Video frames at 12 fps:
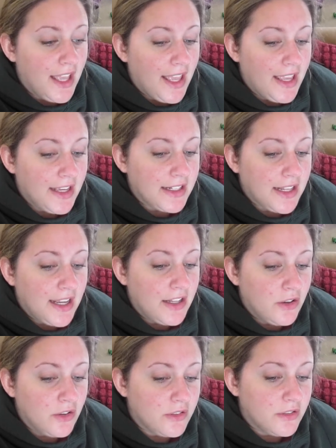and
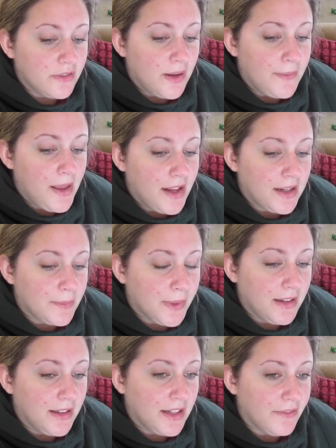I'm not
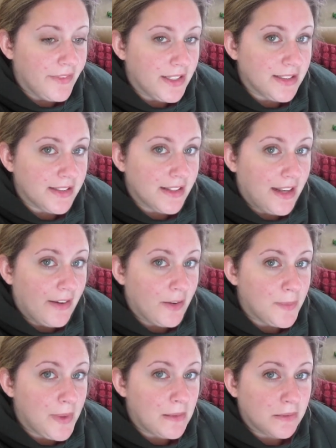completely convinced that I
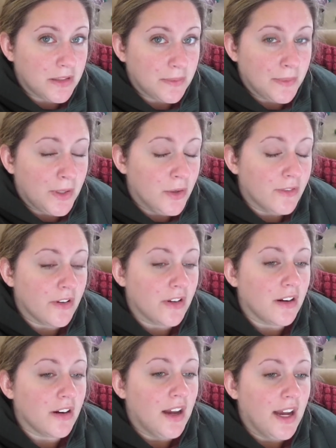would be able to
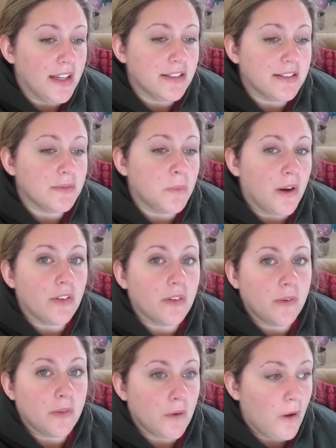maneuver us wherever
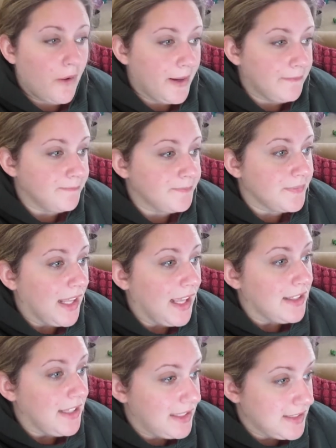we were going.
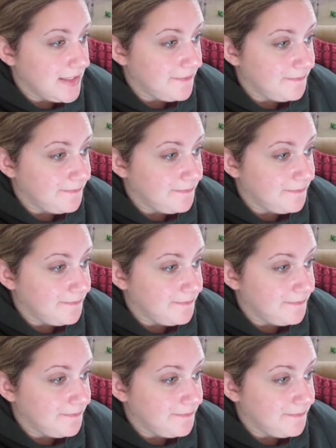Yes?